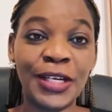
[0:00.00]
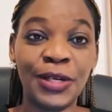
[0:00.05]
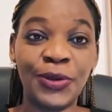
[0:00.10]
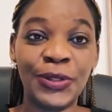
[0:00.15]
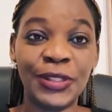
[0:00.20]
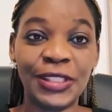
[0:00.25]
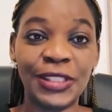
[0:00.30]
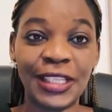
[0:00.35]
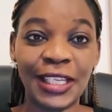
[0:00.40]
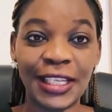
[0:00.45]
I
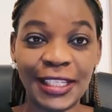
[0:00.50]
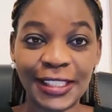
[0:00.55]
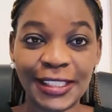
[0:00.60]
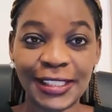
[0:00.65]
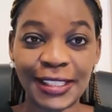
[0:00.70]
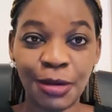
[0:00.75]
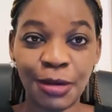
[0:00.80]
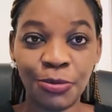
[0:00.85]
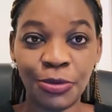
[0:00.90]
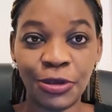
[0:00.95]
was telling
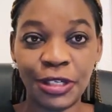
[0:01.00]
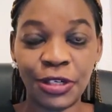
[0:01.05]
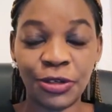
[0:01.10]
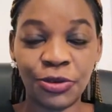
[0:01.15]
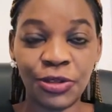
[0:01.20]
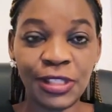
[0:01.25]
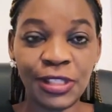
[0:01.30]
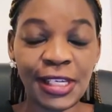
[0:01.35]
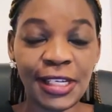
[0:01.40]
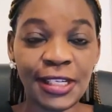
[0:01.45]
somebody
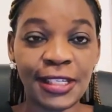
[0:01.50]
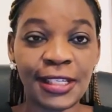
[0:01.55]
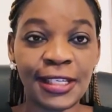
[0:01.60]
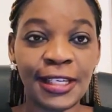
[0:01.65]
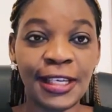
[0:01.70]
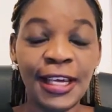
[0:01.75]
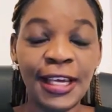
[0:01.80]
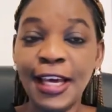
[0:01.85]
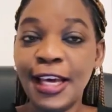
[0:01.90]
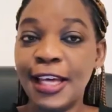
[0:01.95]

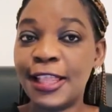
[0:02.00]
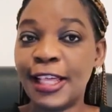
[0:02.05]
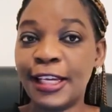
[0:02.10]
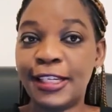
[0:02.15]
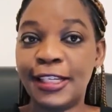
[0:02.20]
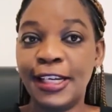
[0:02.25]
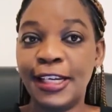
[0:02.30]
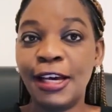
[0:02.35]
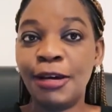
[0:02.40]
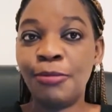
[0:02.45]
recently
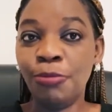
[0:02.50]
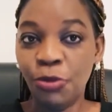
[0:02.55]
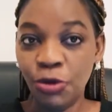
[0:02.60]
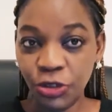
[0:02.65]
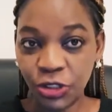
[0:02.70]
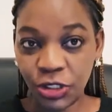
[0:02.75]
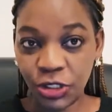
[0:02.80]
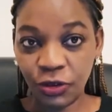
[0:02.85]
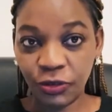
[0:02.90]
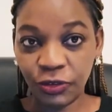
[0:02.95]
that
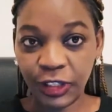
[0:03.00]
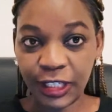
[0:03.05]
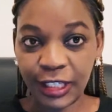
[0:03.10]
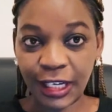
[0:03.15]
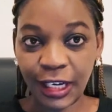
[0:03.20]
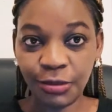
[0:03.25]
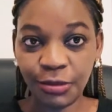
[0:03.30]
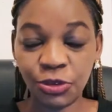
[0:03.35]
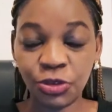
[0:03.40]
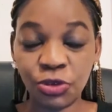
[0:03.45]
most of the
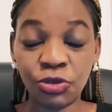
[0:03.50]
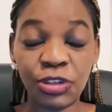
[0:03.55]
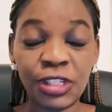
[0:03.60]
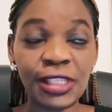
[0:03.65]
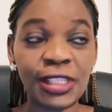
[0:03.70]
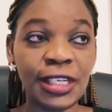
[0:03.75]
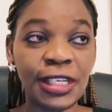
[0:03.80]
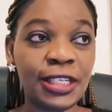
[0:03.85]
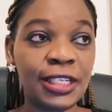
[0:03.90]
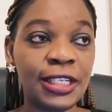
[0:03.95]
times
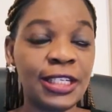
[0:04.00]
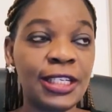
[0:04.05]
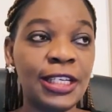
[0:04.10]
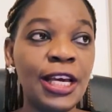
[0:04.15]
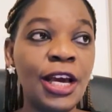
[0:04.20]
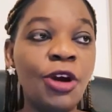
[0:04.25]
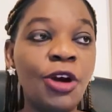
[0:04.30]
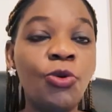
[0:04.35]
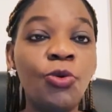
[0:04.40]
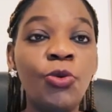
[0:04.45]
recently,
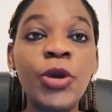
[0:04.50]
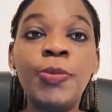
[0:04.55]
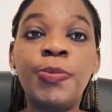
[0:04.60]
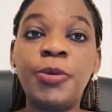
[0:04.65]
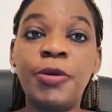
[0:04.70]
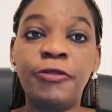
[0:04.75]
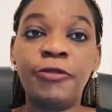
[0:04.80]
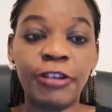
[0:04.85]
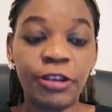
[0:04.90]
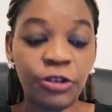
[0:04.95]
we
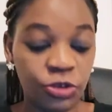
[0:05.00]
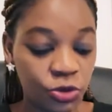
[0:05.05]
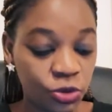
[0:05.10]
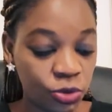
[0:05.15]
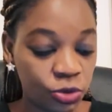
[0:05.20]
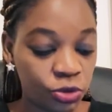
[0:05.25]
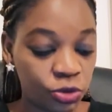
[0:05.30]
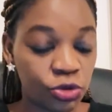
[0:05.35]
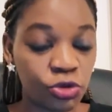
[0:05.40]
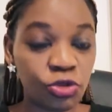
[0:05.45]
prefer to
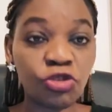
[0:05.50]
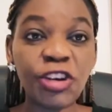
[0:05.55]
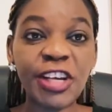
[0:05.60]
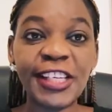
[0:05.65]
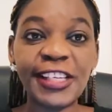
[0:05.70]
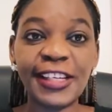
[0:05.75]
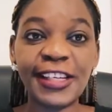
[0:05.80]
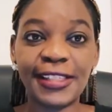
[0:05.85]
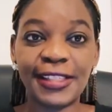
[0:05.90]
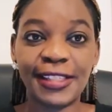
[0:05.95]
talk to
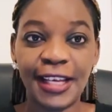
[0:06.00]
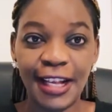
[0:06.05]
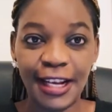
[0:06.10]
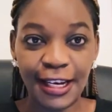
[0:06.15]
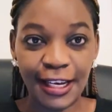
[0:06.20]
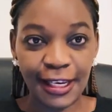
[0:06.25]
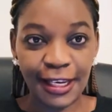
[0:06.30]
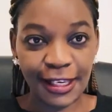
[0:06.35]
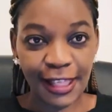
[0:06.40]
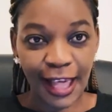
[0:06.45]
strangers
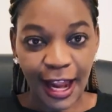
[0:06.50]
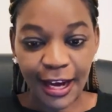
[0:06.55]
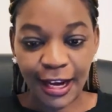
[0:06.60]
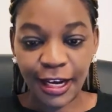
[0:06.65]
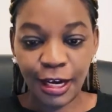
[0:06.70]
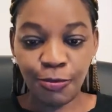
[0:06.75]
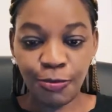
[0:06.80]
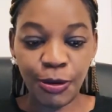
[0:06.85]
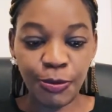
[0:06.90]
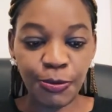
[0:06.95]
than
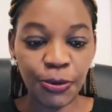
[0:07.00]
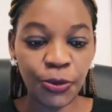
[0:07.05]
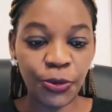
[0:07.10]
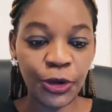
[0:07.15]
the people